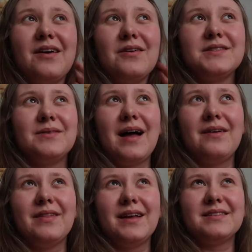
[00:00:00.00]
also
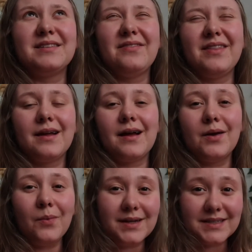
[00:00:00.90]
have like stuff that I
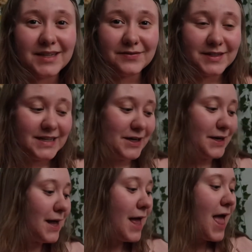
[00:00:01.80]
kind of wanted to eat for
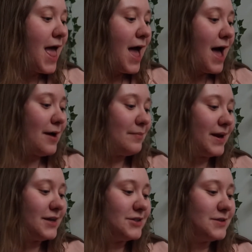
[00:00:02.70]
dinner.
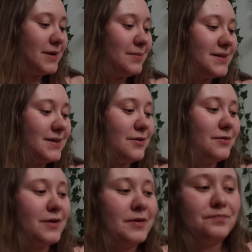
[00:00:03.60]
But I just made
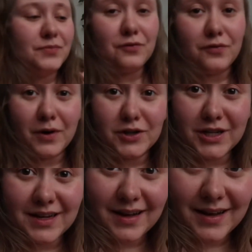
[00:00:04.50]
myself 4
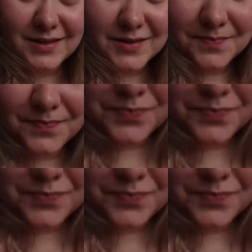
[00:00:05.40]
chicken nuggets